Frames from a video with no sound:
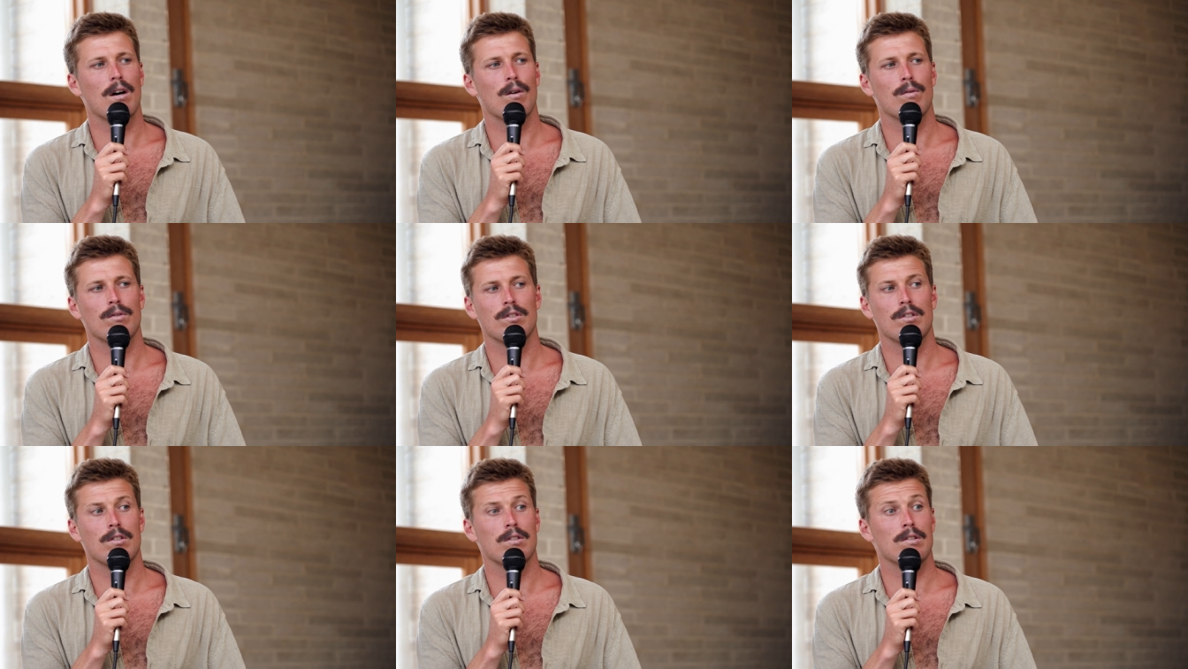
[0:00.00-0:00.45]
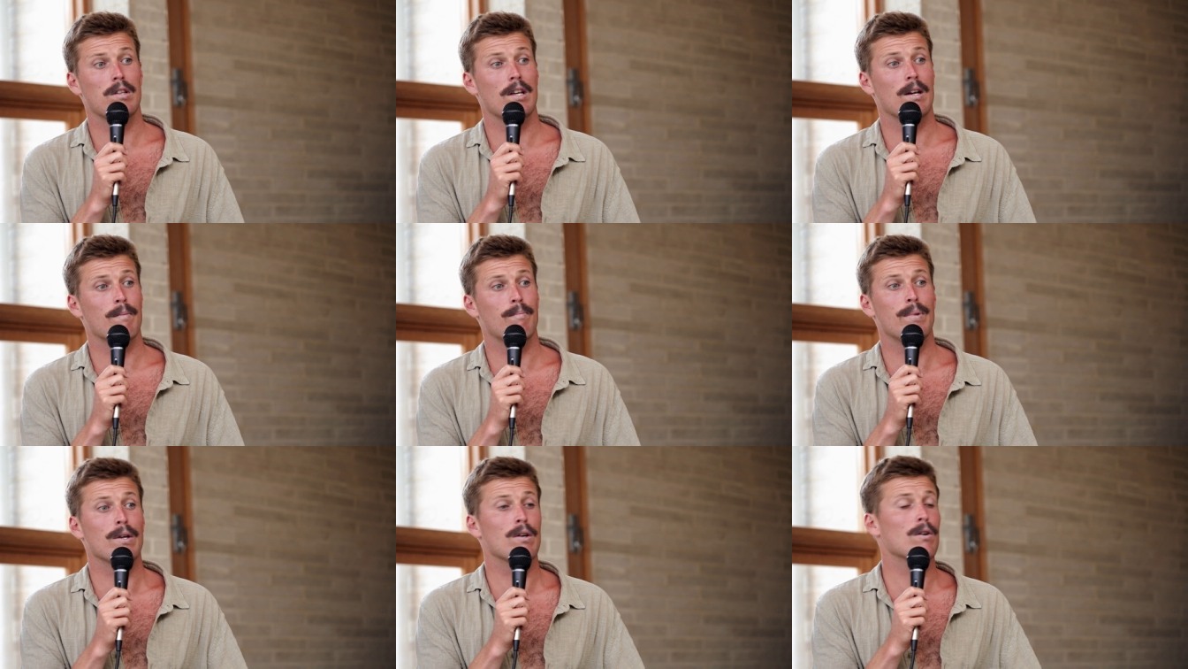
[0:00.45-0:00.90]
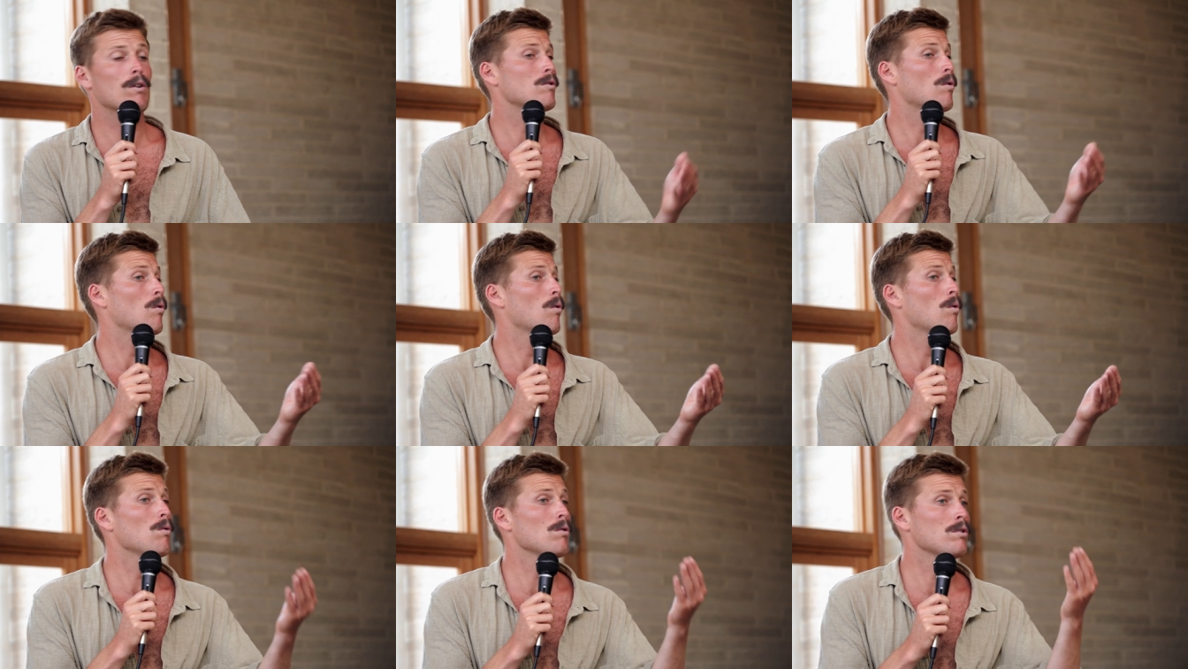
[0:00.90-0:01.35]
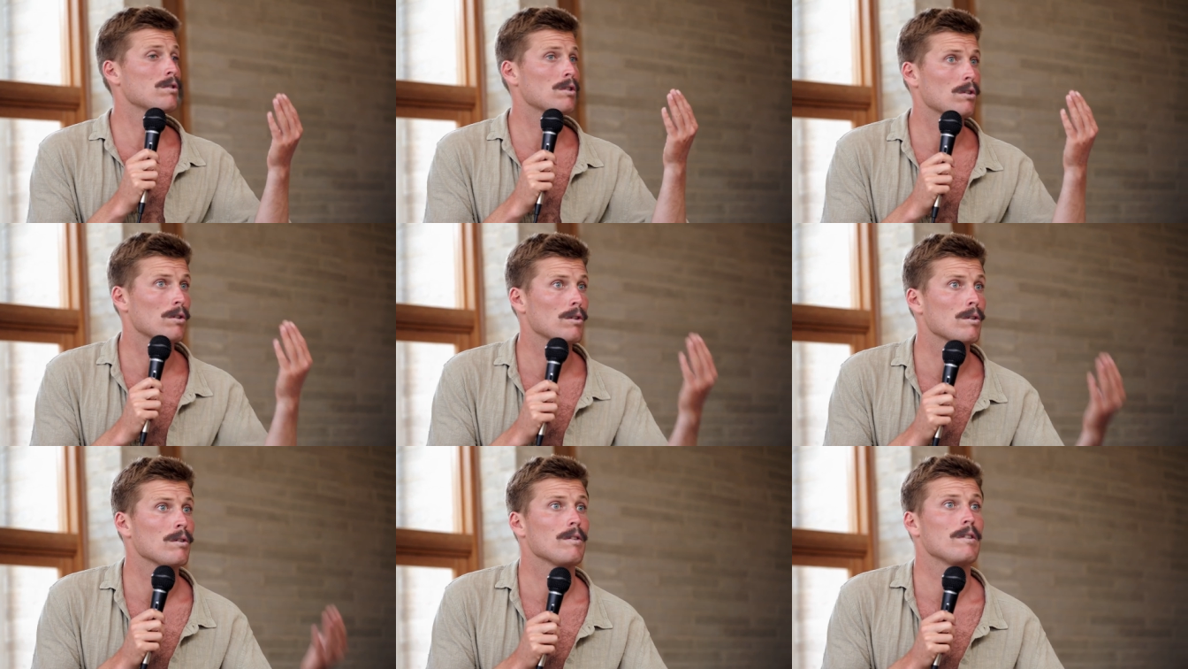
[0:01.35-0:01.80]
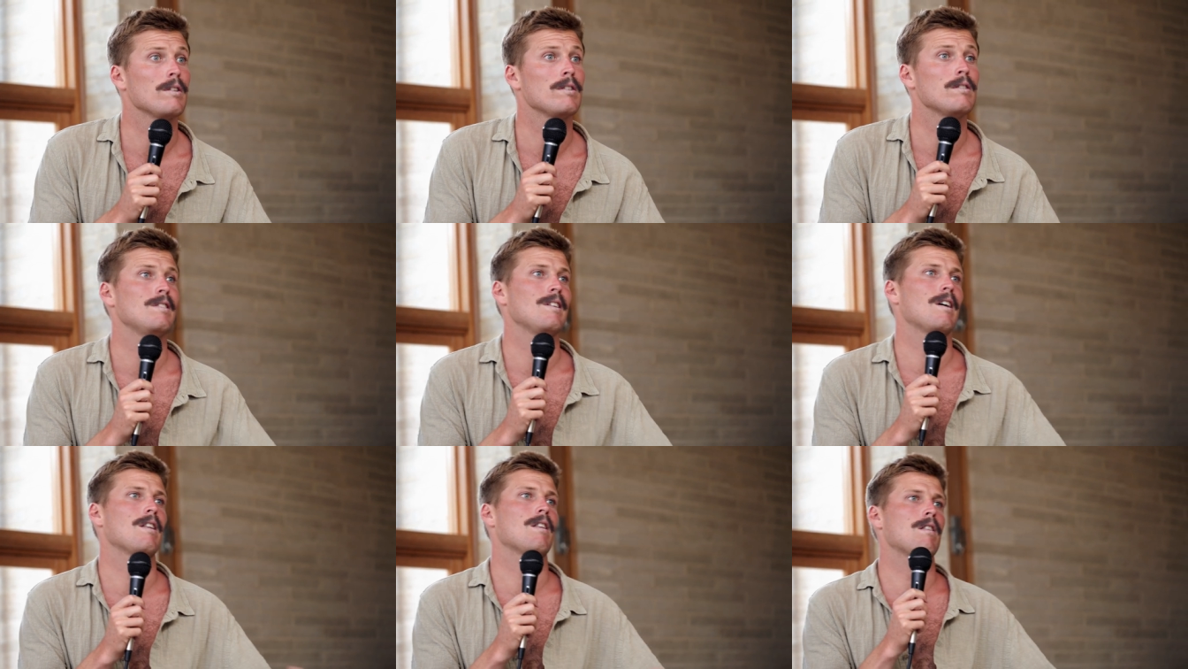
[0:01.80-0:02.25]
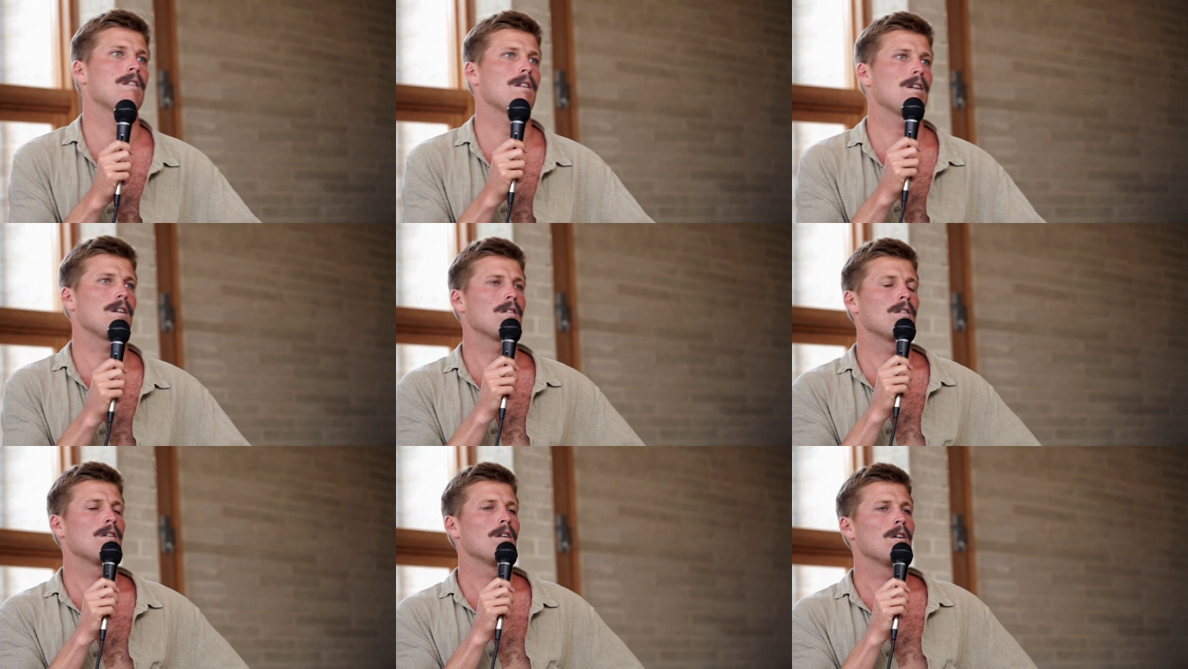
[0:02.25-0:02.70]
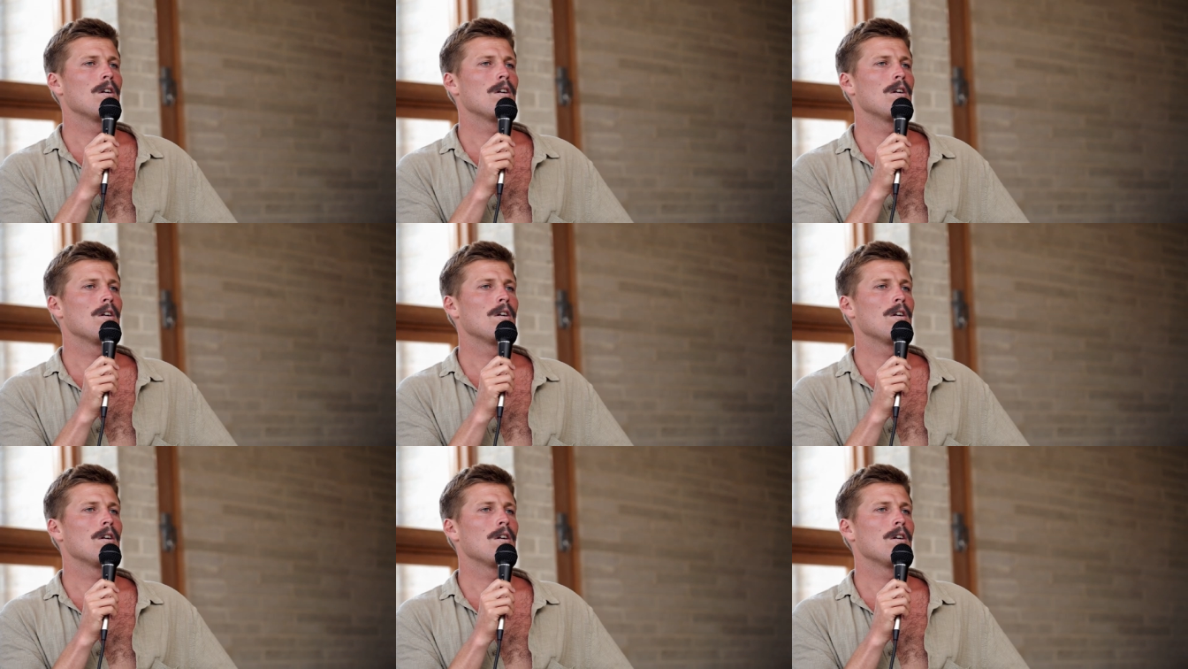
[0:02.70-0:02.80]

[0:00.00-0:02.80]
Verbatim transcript: I was just like, because also, this is the other thing,